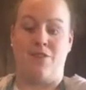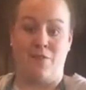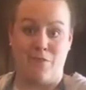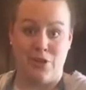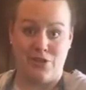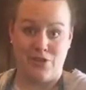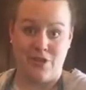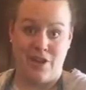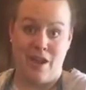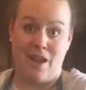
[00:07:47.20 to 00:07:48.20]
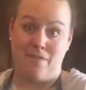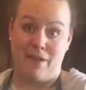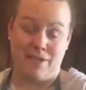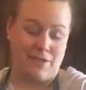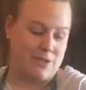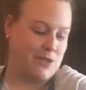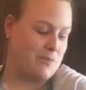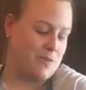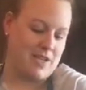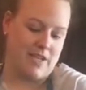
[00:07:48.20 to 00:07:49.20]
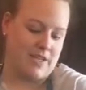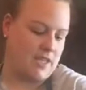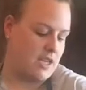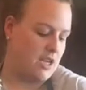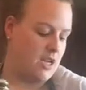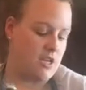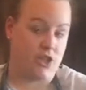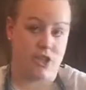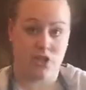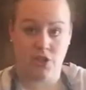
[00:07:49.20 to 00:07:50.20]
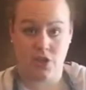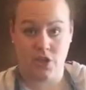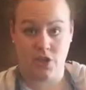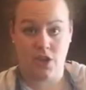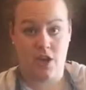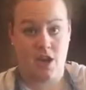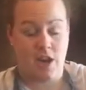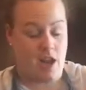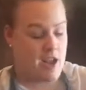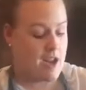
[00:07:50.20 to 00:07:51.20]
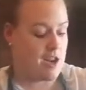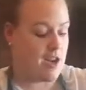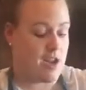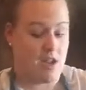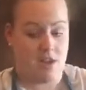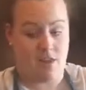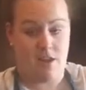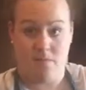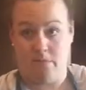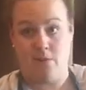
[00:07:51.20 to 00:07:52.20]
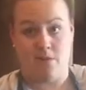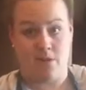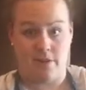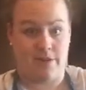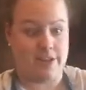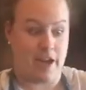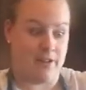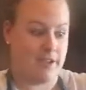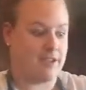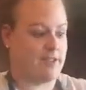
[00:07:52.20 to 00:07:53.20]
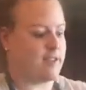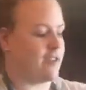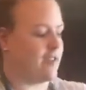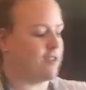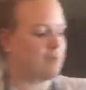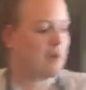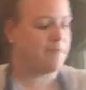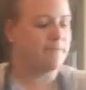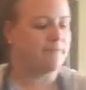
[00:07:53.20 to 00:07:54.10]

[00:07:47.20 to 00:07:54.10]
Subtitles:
to measure. It makes it super easy to stir and then pour it on your salad, because there's a little spout.